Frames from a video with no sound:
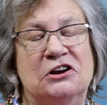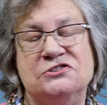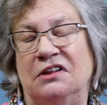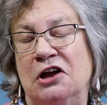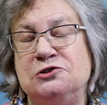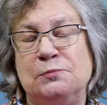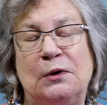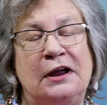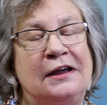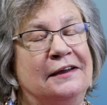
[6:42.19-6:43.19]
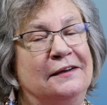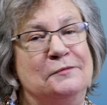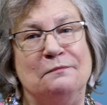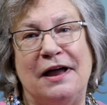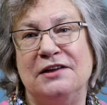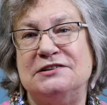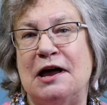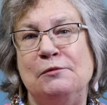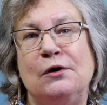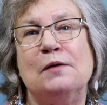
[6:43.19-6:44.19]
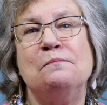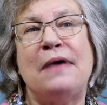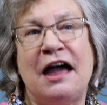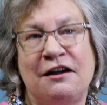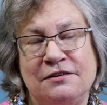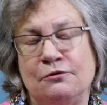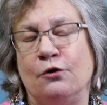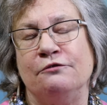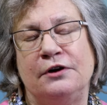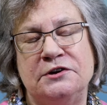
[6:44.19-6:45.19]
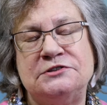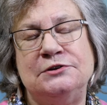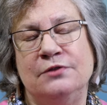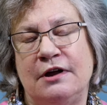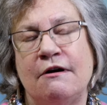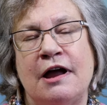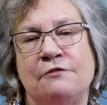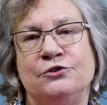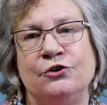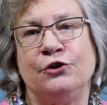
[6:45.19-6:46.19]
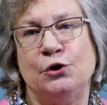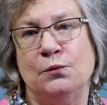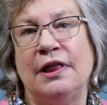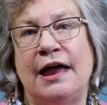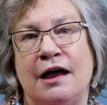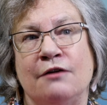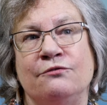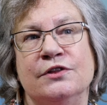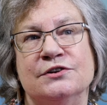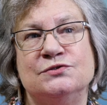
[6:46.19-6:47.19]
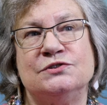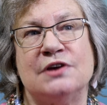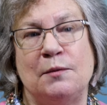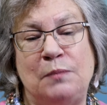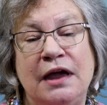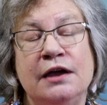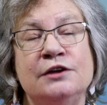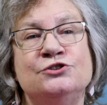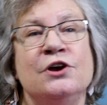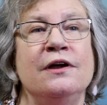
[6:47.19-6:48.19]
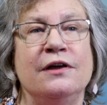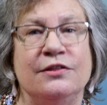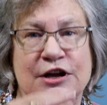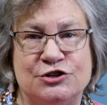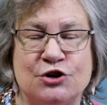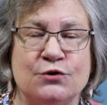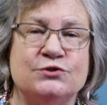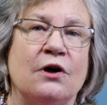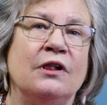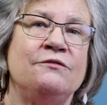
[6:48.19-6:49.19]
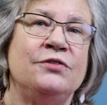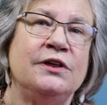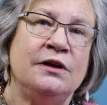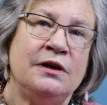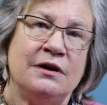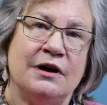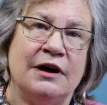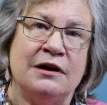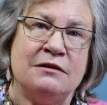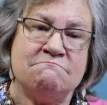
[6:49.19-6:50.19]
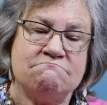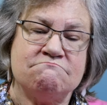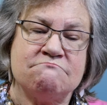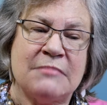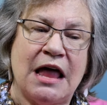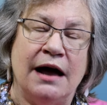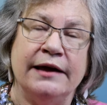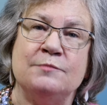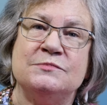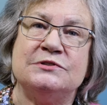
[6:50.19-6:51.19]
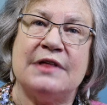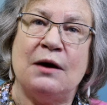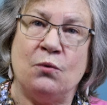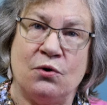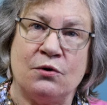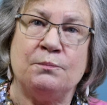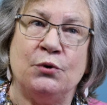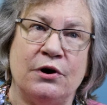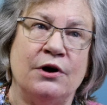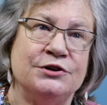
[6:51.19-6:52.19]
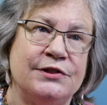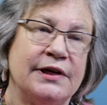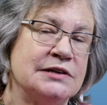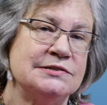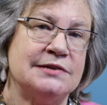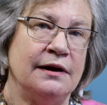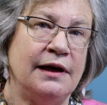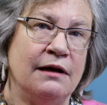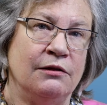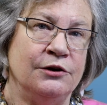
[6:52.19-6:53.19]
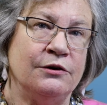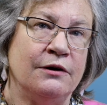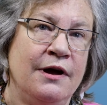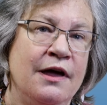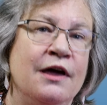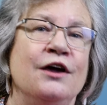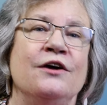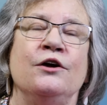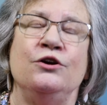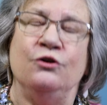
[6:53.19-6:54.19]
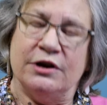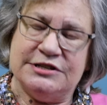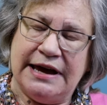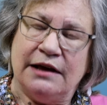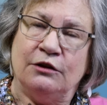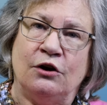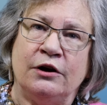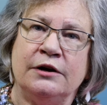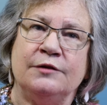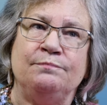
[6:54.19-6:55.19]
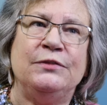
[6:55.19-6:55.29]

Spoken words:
There's a lunch break, and by the time you come back, or very soon thereafter, you will have this page that shows all of the items that were put onto the consent calendar. You can take a look.